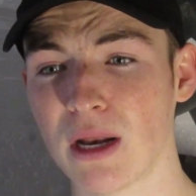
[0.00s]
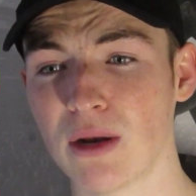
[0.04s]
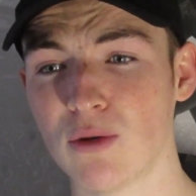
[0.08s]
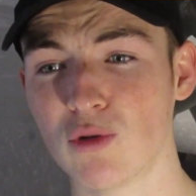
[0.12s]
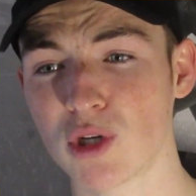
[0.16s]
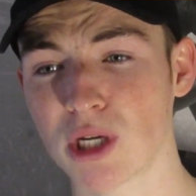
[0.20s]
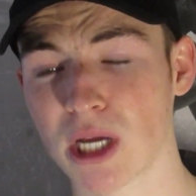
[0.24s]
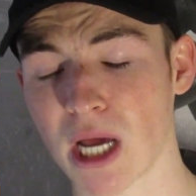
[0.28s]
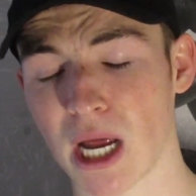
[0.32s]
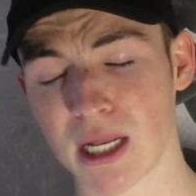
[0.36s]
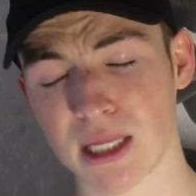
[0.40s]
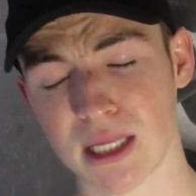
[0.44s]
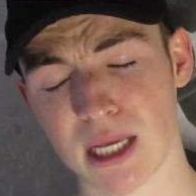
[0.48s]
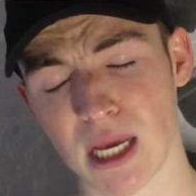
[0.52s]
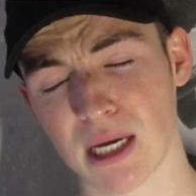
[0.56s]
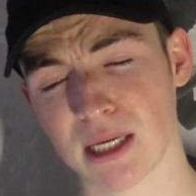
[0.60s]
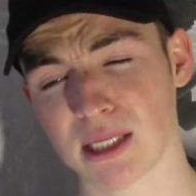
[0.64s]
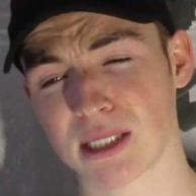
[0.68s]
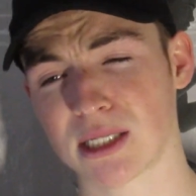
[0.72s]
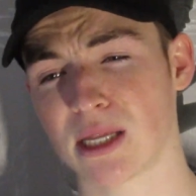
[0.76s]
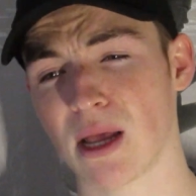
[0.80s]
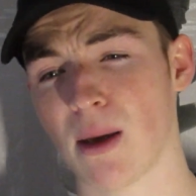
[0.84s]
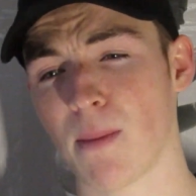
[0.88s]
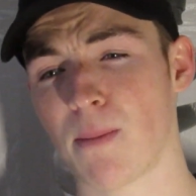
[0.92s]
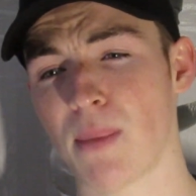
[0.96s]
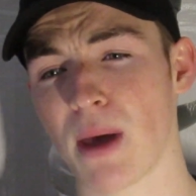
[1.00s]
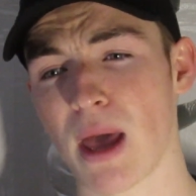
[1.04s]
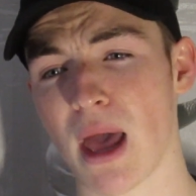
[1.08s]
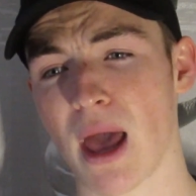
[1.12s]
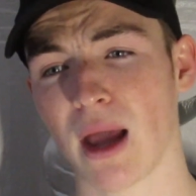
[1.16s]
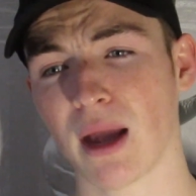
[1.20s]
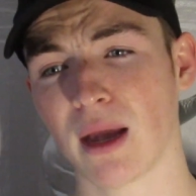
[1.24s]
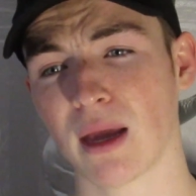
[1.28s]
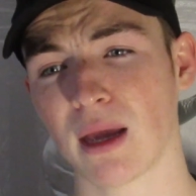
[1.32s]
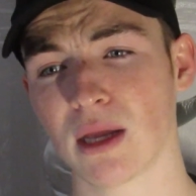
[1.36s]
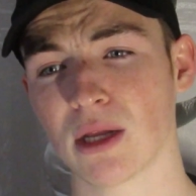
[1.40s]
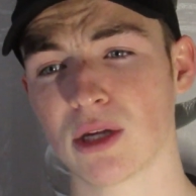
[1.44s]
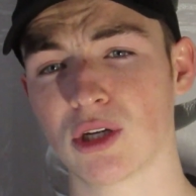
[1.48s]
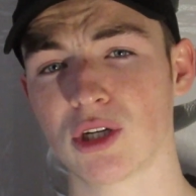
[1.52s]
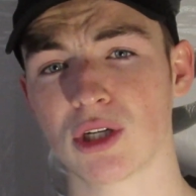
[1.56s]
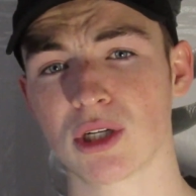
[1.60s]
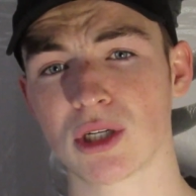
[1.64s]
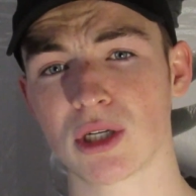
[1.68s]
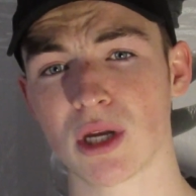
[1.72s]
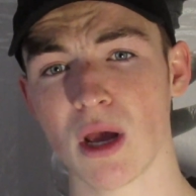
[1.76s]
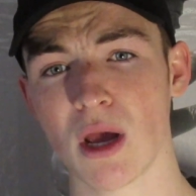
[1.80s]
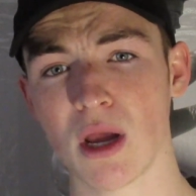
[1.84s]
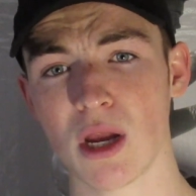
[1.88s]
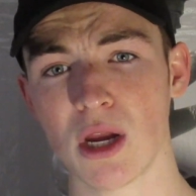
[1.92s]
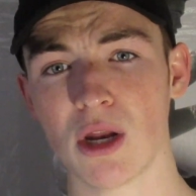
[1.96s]
You just kind of take a step back and
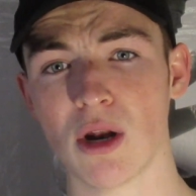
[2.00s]
just,